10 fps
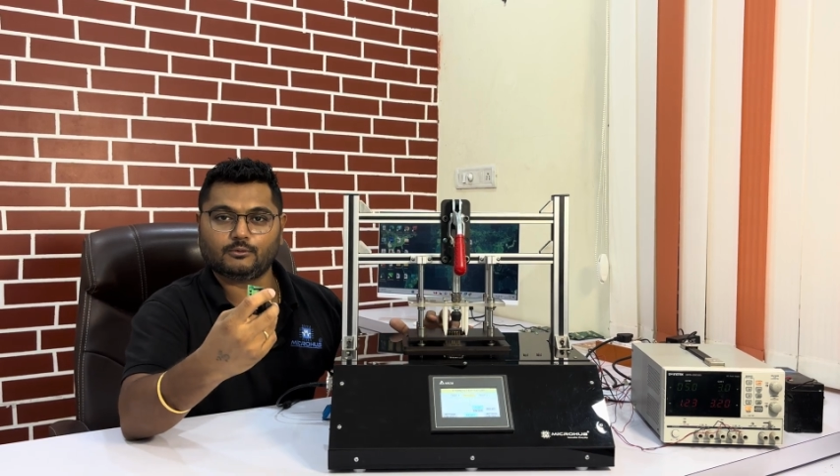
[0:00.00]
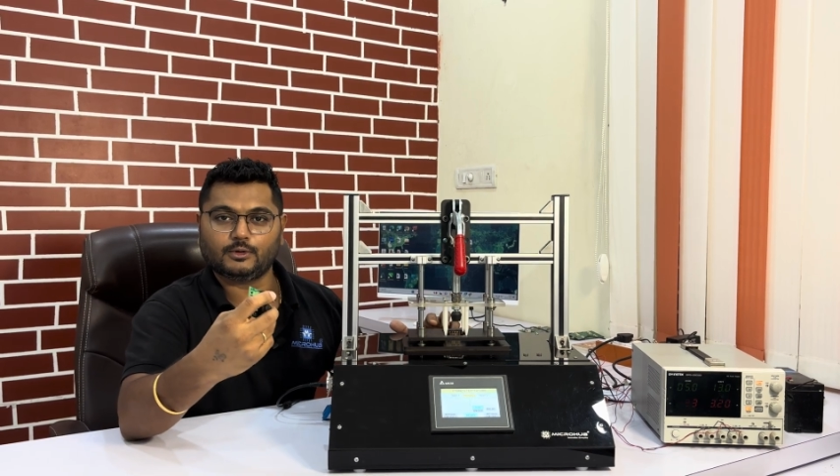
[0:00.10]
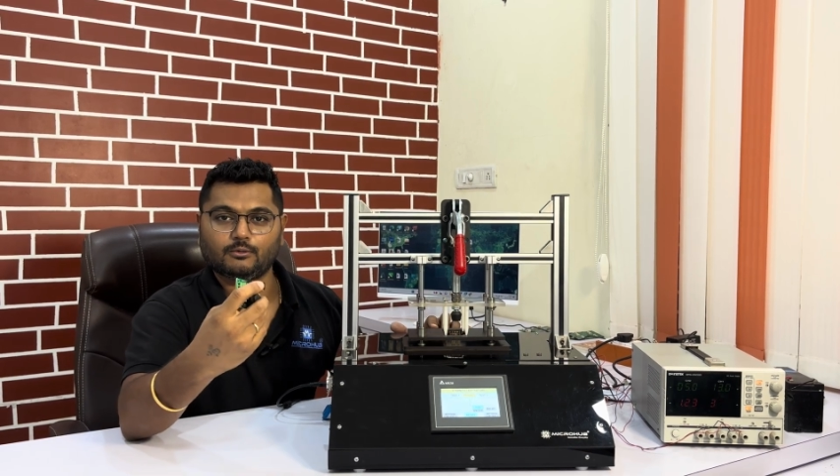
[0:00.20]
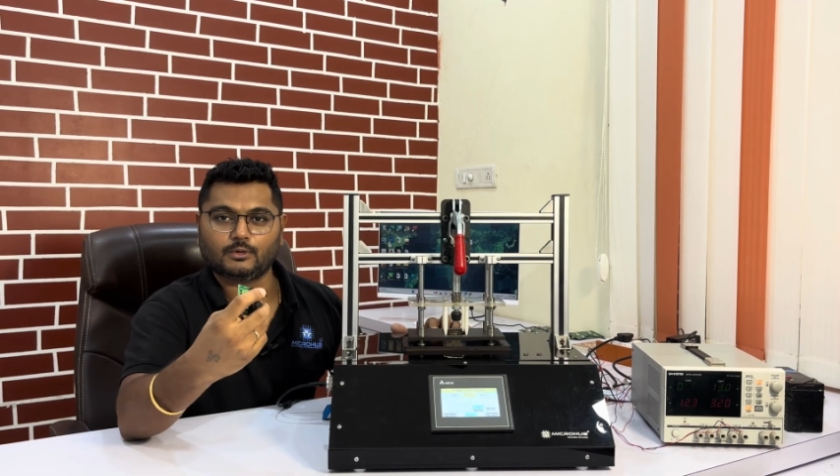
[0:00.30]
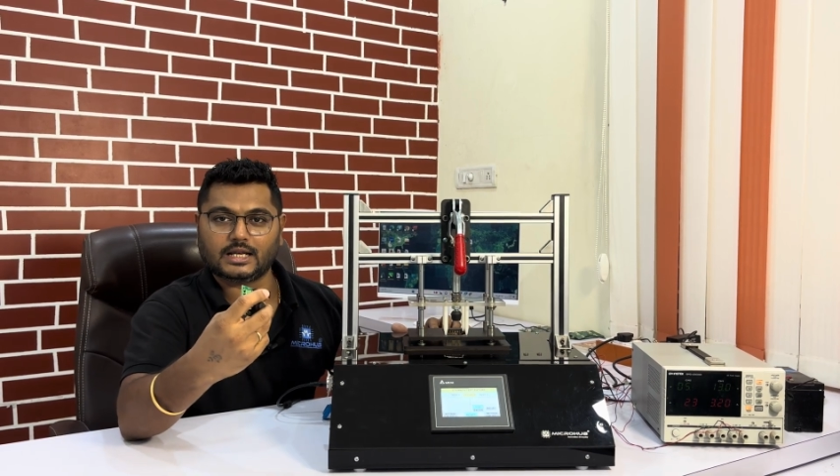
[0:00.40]

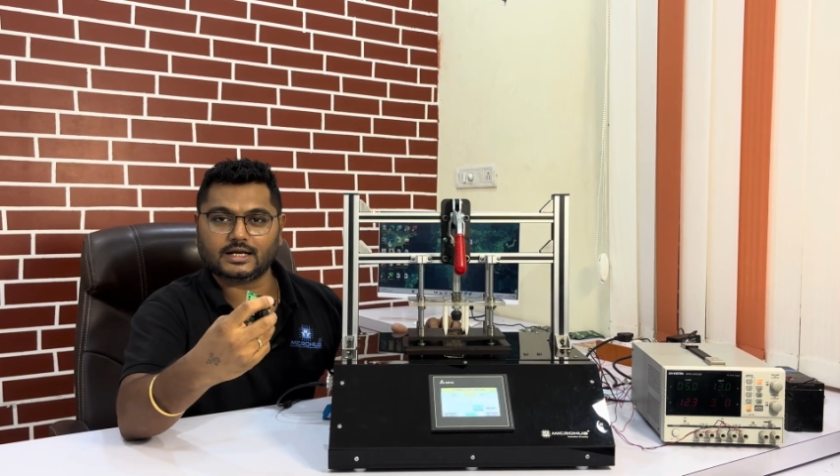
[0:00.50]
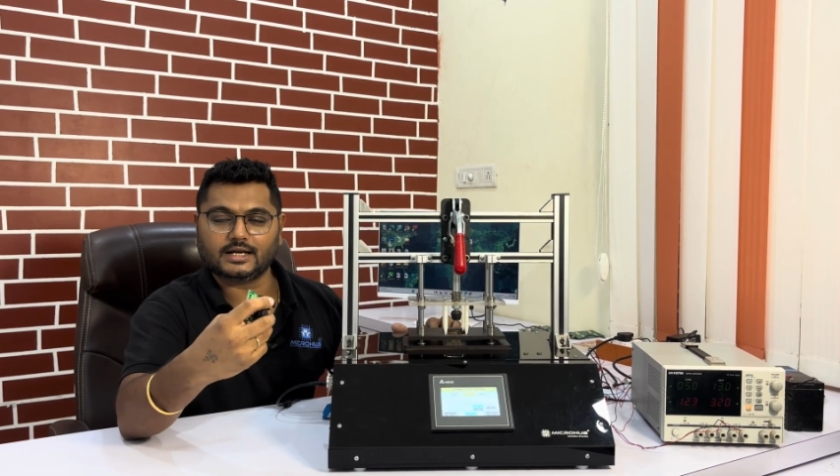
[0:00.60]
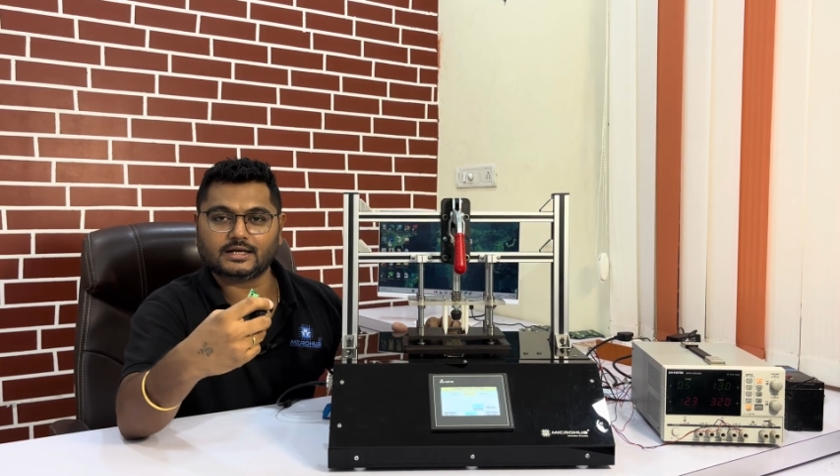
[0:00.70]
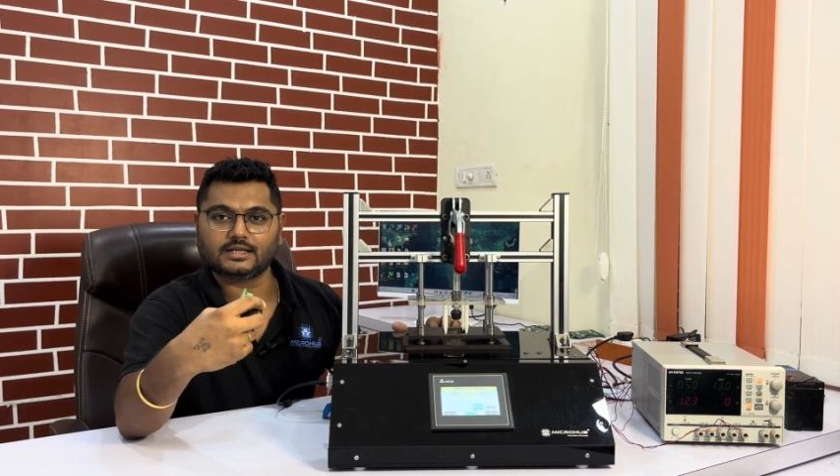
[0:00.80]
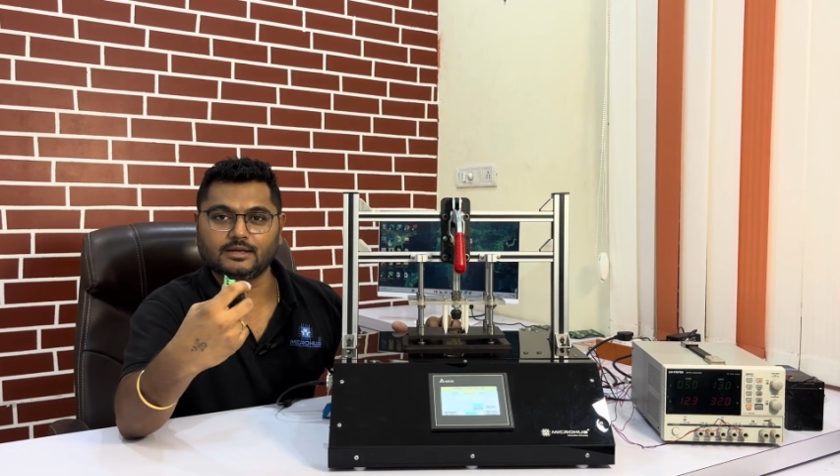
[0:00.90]
will
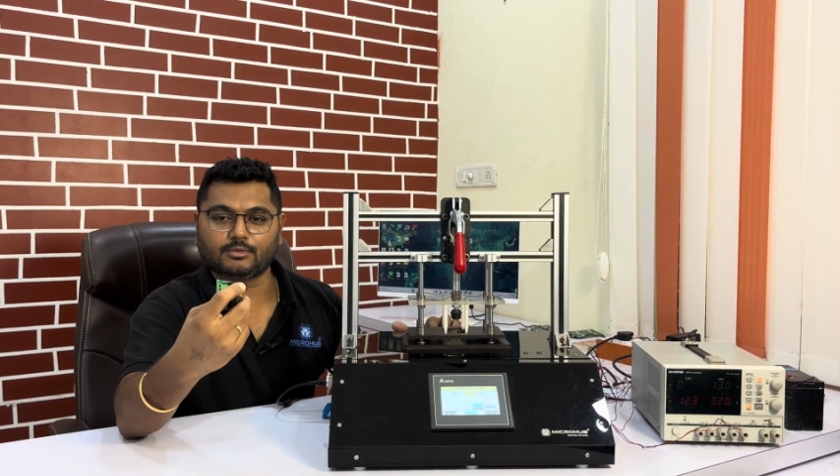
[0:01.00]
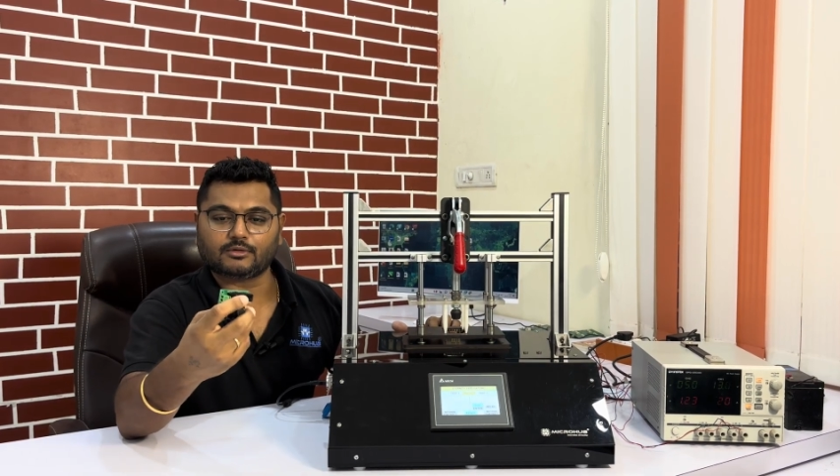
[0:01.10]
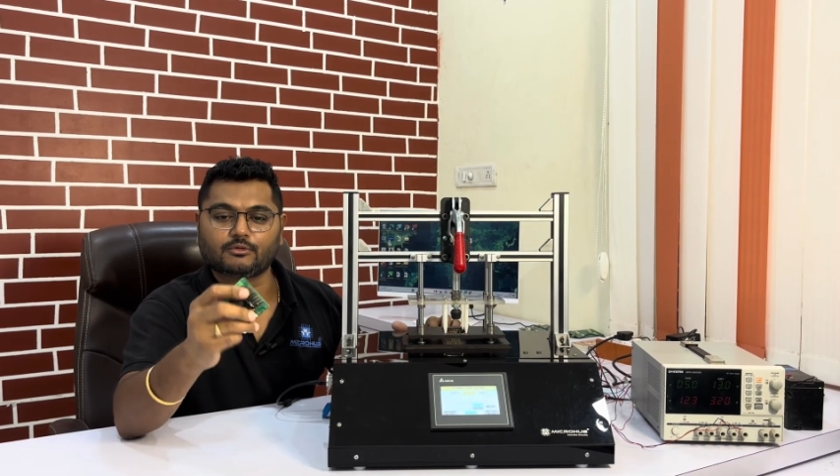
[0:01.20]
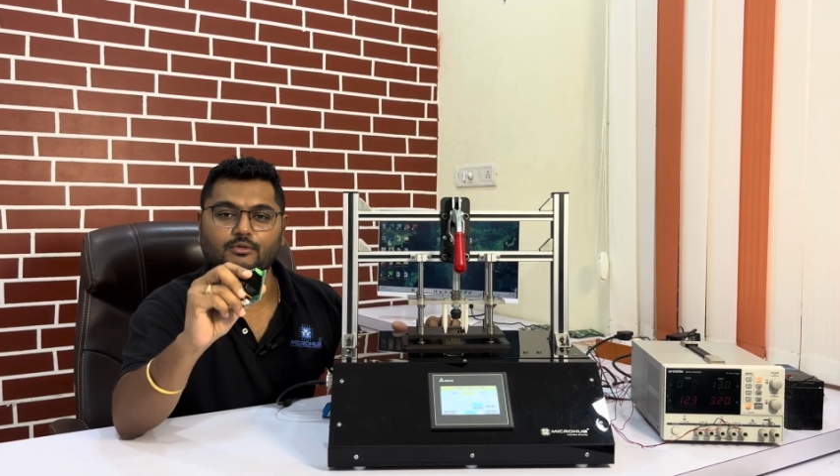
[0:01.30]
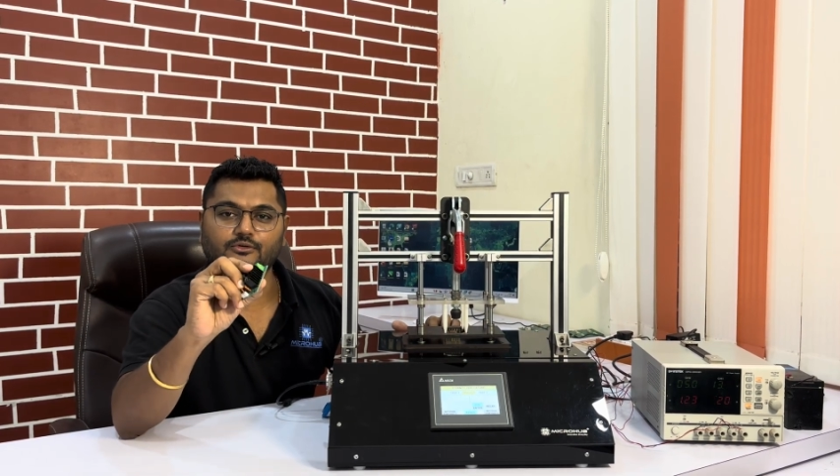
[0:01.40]
validate the
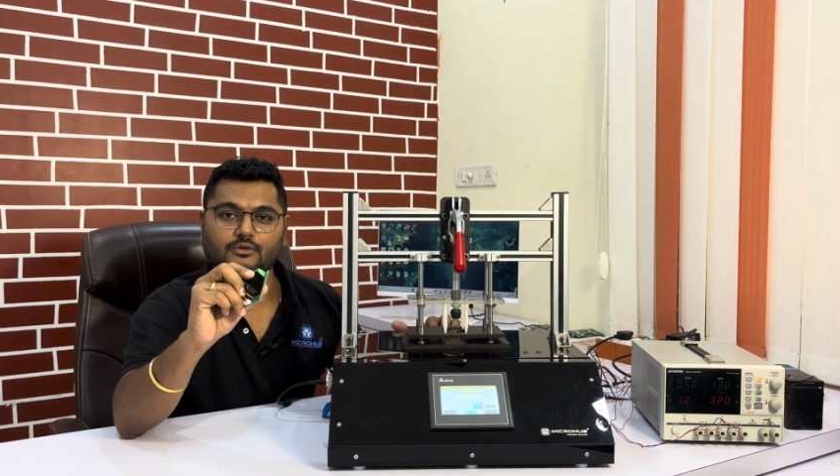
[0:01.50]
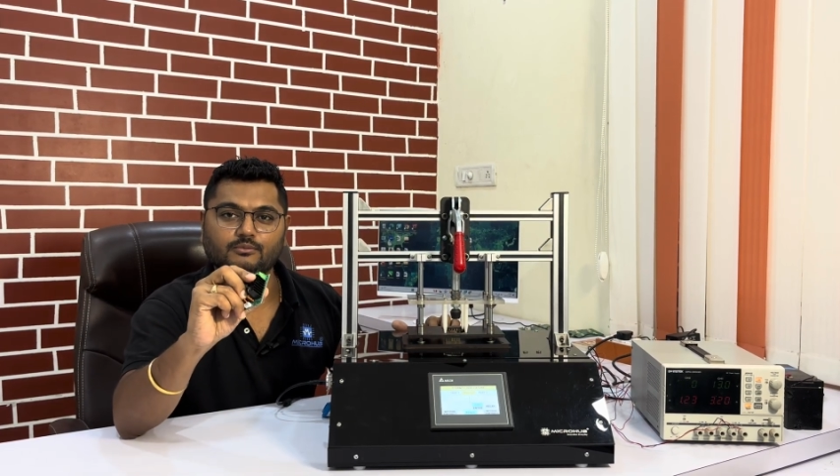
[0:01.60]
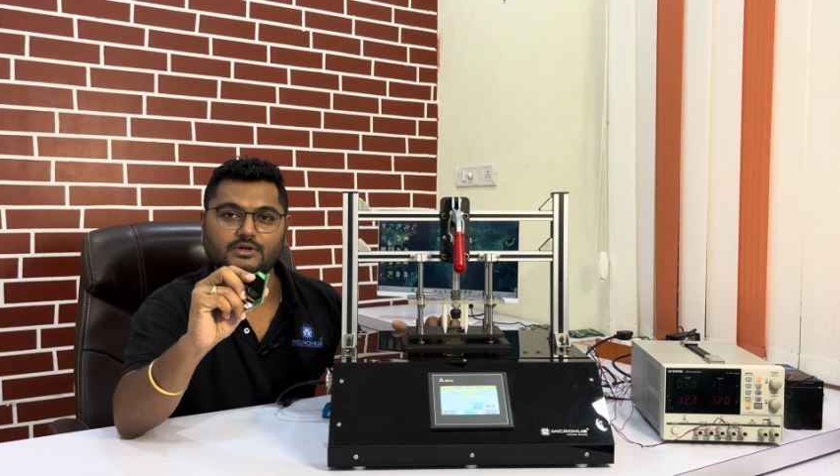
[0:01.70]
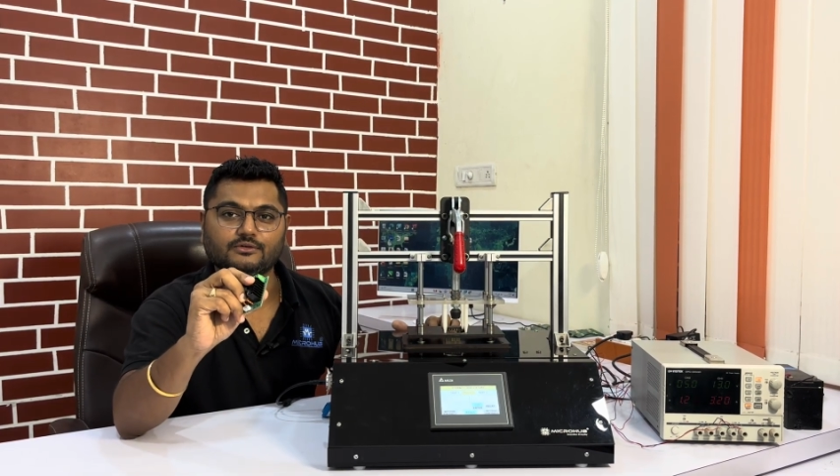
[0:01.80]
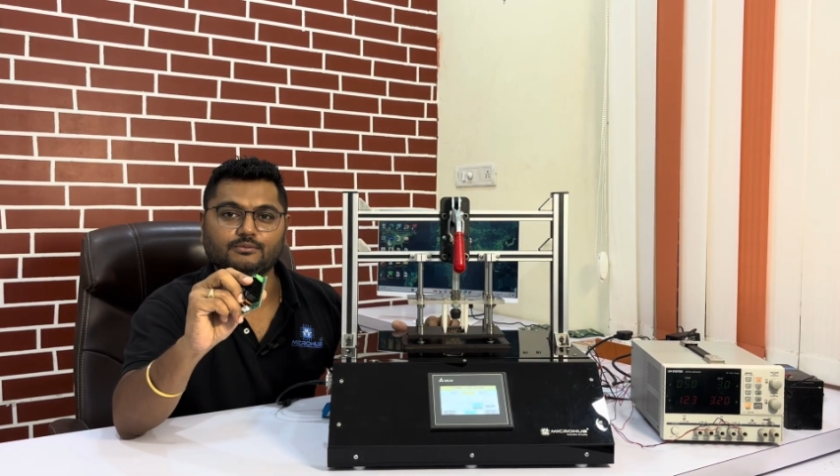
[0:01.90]
performance
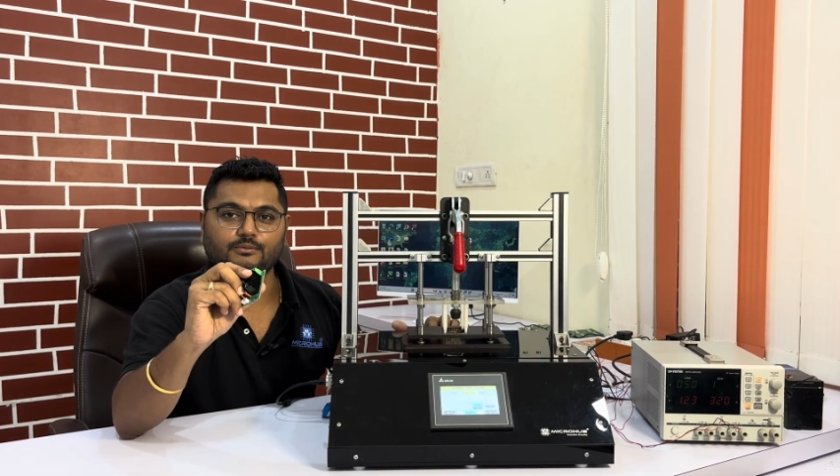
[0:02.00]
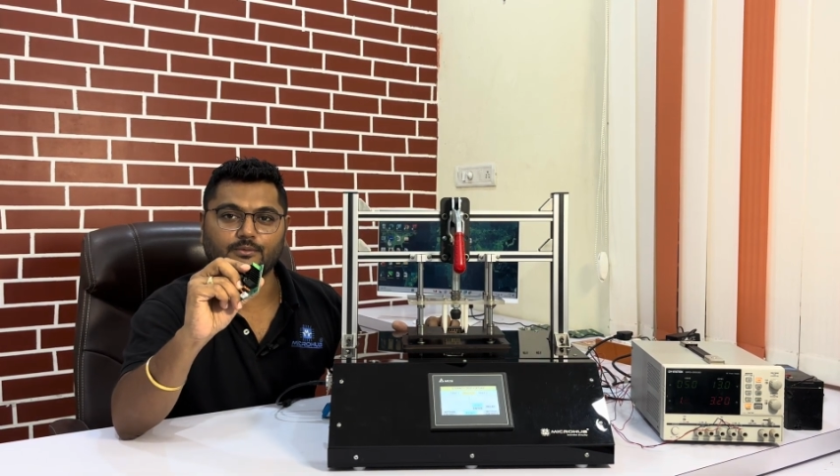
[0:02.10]
of this